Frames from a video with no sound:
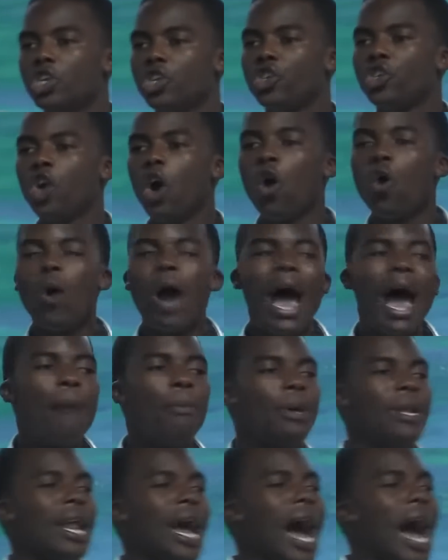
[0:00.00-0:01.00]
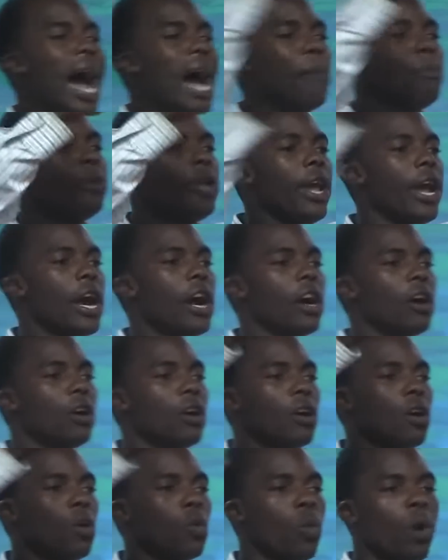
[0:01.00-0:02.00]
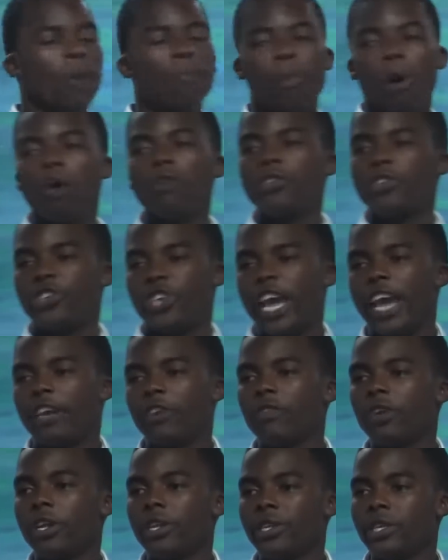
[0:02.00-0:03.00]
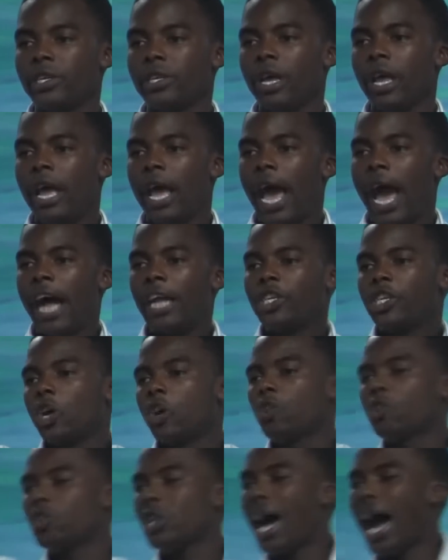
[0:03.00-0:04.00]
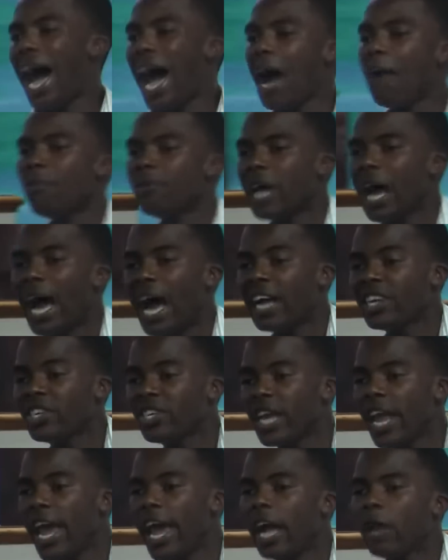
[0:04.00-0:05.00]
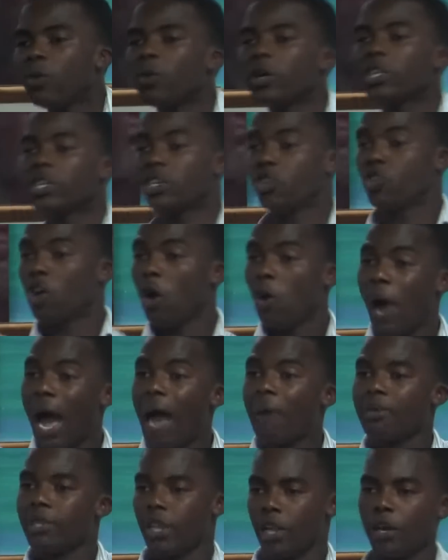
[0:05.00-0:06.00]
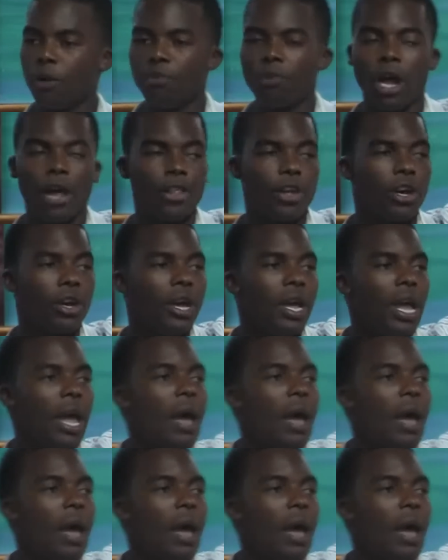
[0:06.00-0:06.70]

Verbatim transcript: Joab and Abner were both generals. And so Ab Asahel was Joab's little brother,